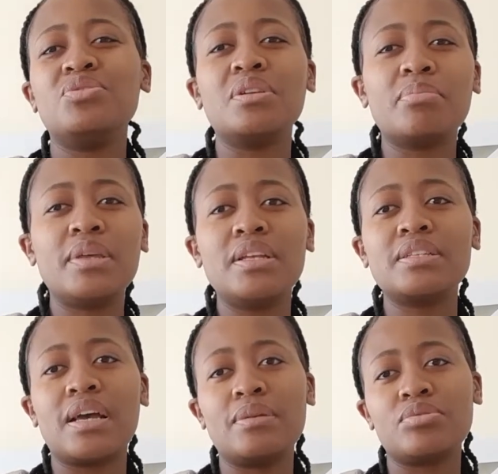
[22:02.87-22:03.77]
during peak
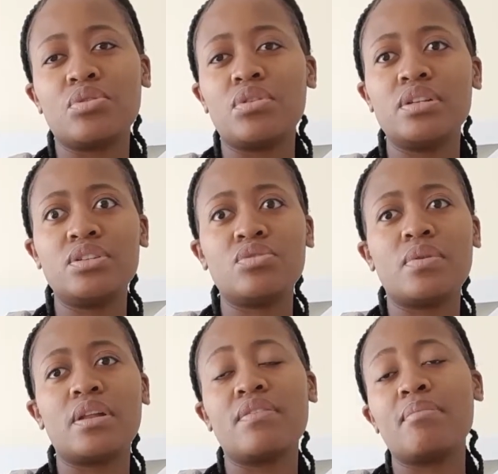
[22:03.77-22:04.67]
times or holidays or
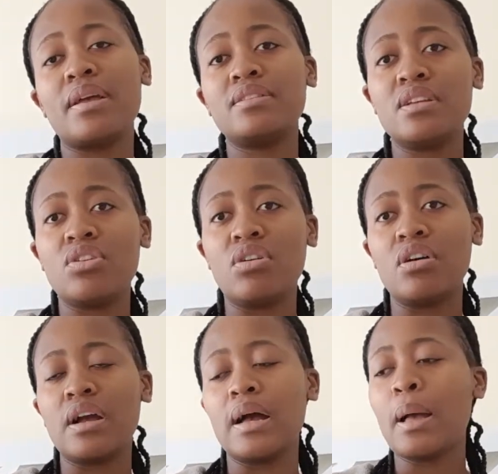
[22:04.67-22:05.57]
whatever, it might take
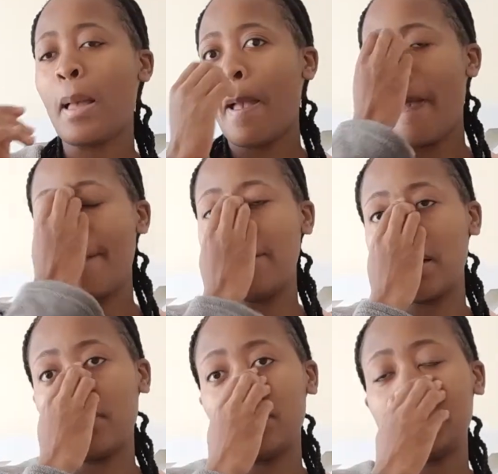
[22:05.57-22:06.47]
longer.
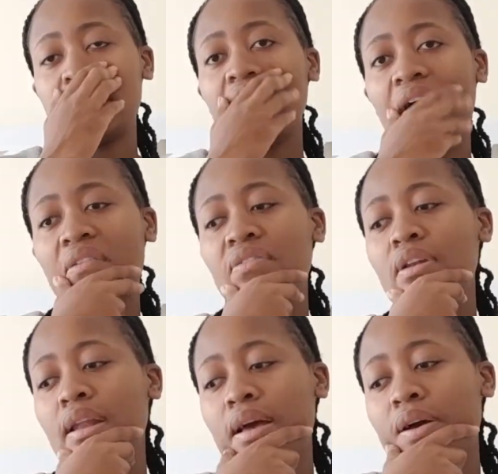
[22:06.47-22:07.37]
But yeah, for
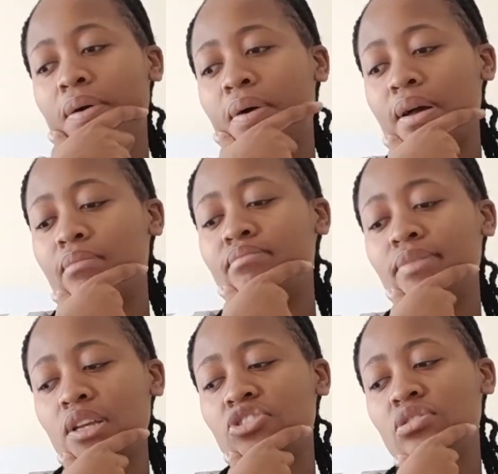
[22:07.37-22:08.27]
now, I'm
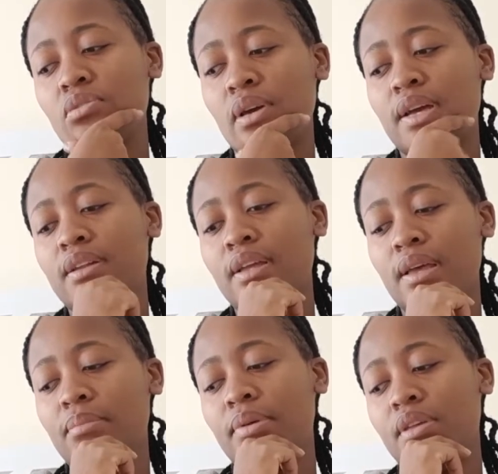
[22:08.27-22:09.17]
actually quite
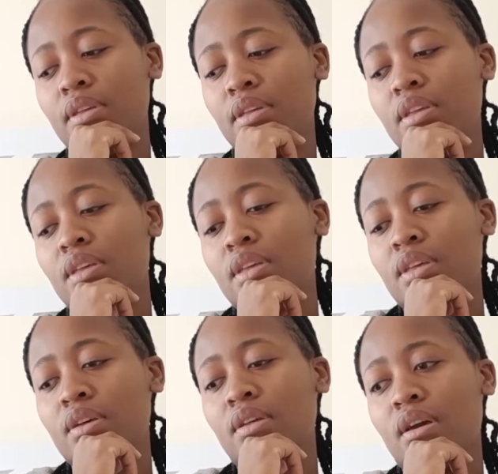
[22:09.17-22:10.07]
happy.
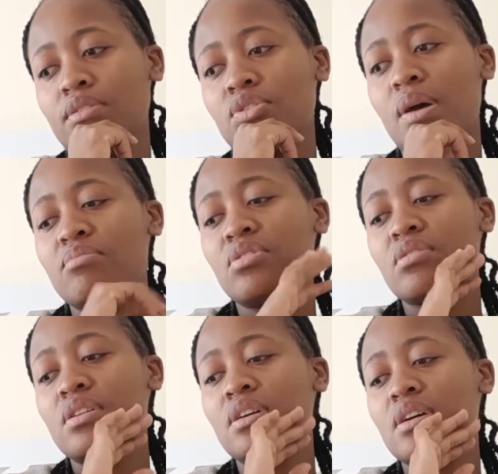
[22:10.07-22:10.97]
Yeah, so I'm
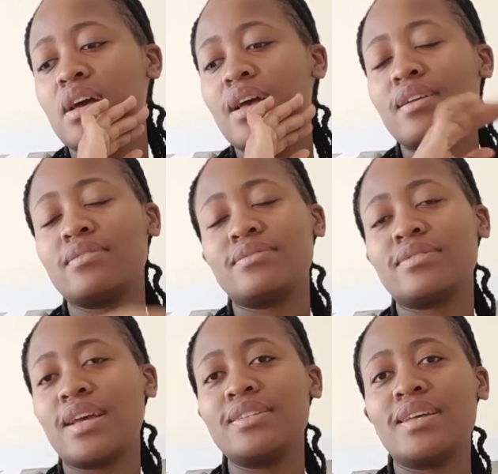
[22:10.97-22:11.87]
not gonna...
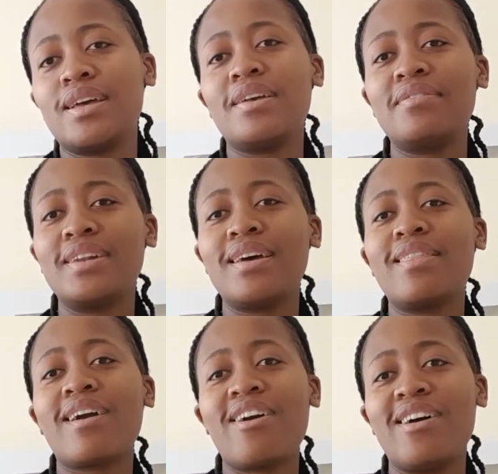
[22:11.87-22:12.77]
guys, I have
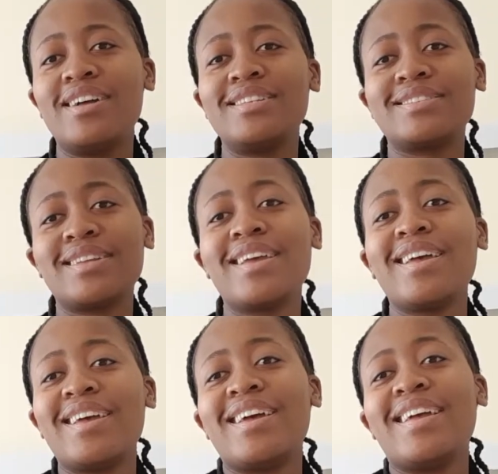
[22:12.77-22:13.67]
another cut,
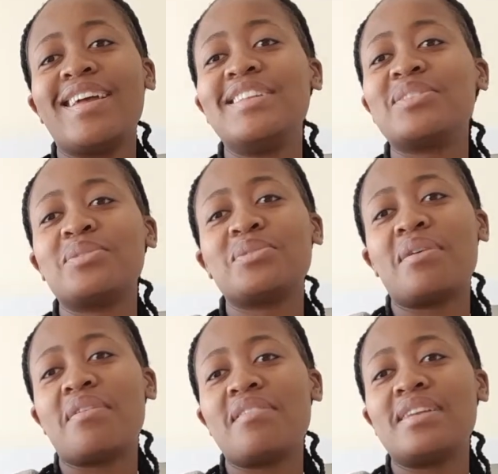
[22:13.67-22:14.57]
and it's
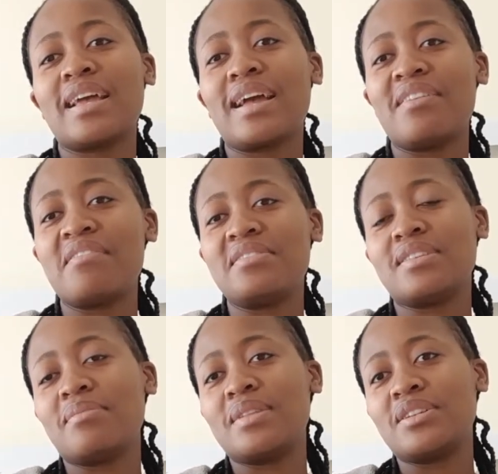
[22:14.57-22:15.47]
also around like 100
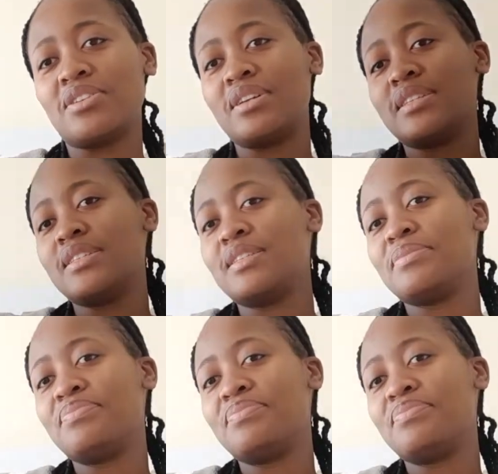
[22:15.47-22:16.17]
something dollars,